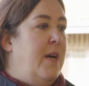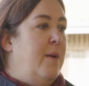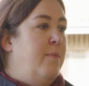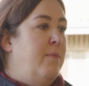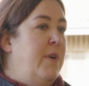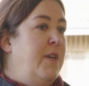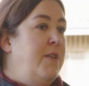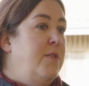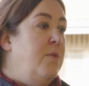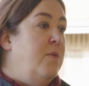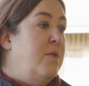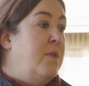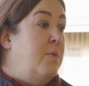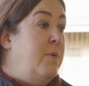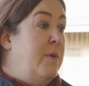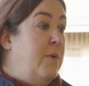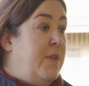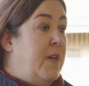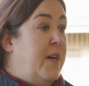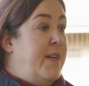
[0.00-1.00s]
Most horses
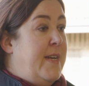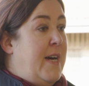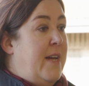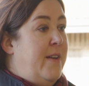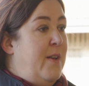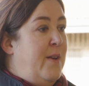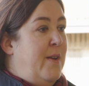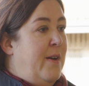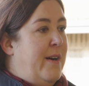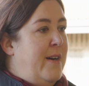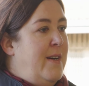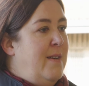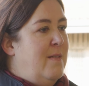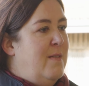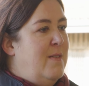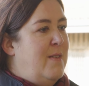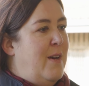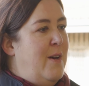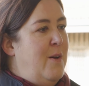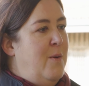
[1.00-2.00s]
will lie down at night,
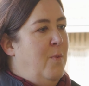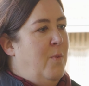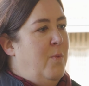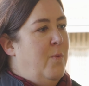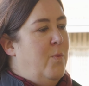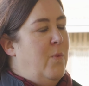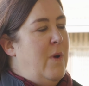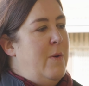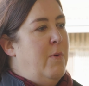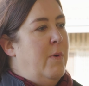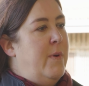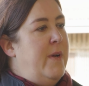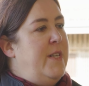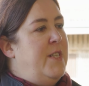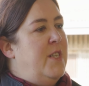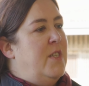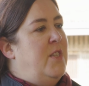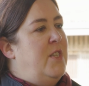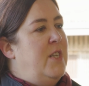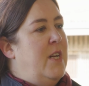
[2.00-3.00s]
so we probably
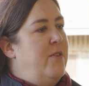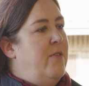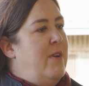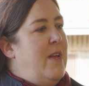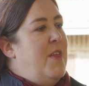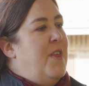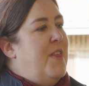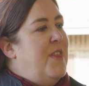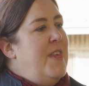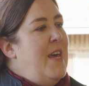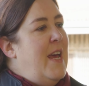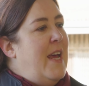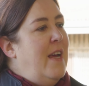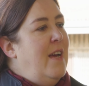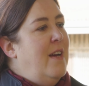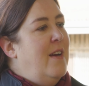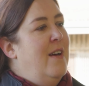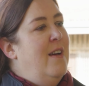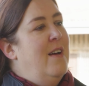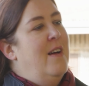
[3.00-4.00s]
just generally
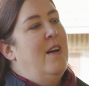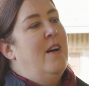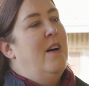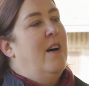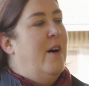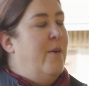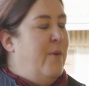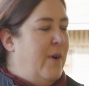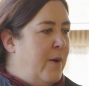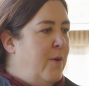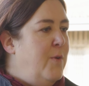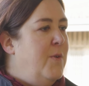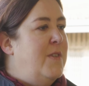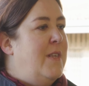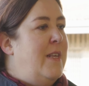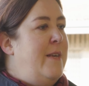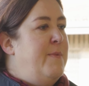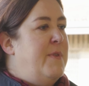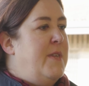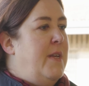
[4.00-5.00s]
think, oh, our horse
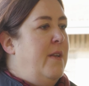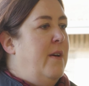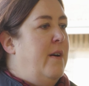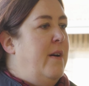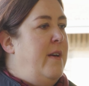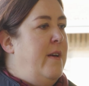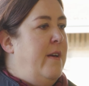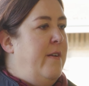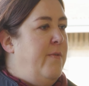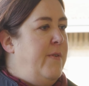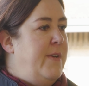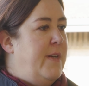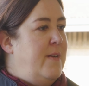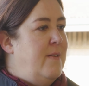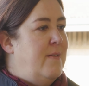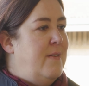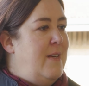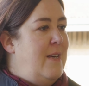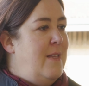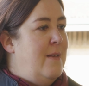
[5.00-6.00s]
sleeps at night if we
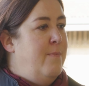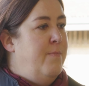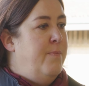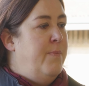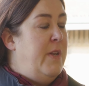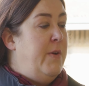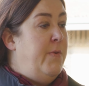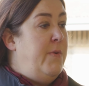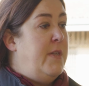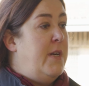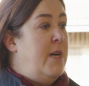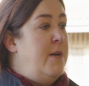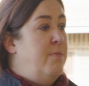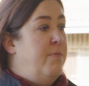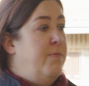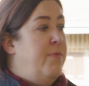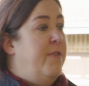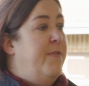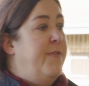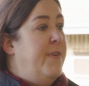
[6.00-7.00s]
don't see them. But if we
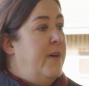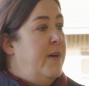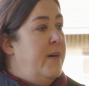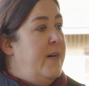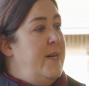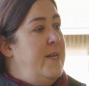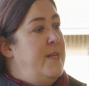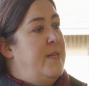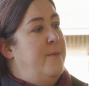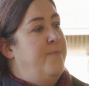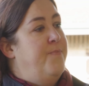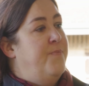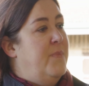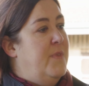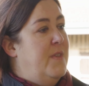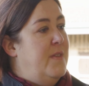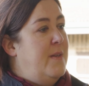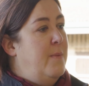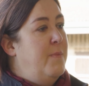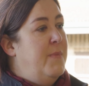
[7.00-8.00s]
don't provide
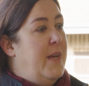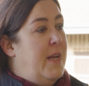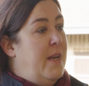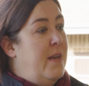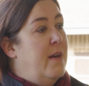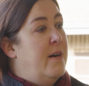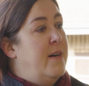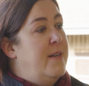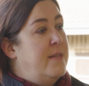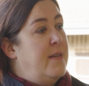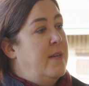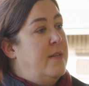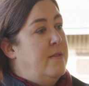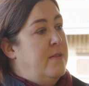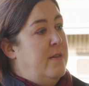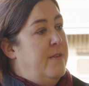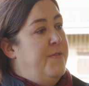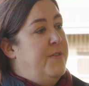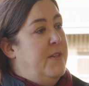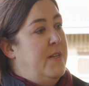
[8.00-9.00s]
something nice, like a
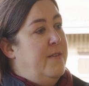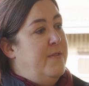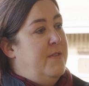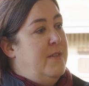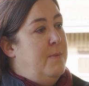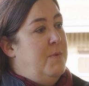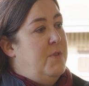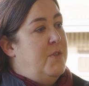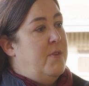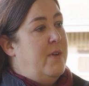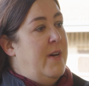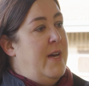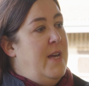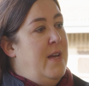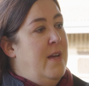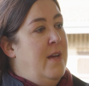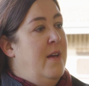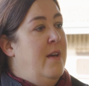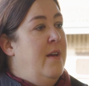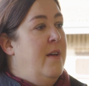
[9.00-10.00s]
soft enough substrate,
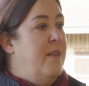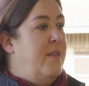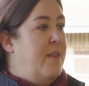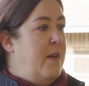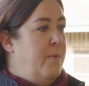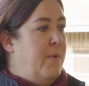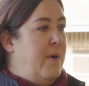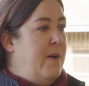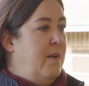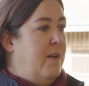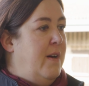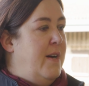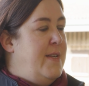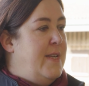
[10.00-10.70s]
they won't lie